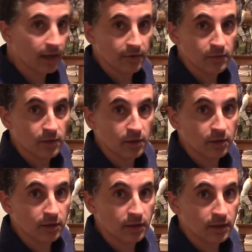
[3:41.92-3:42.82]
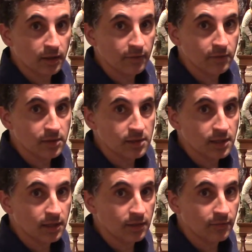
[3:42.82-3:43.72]
if you can
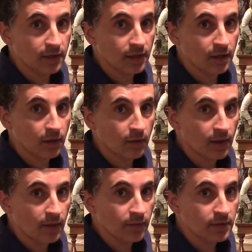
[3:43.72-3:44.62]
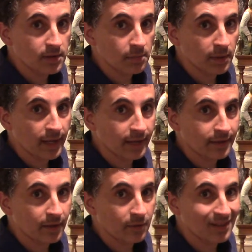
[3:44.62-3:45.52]
see in the video, there's a black
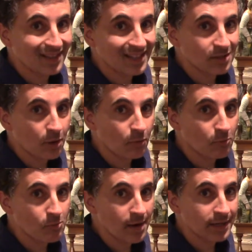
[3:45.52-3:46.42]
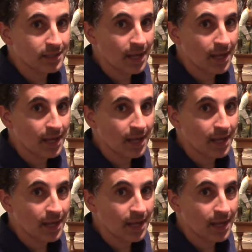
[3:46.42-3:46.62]
note that's right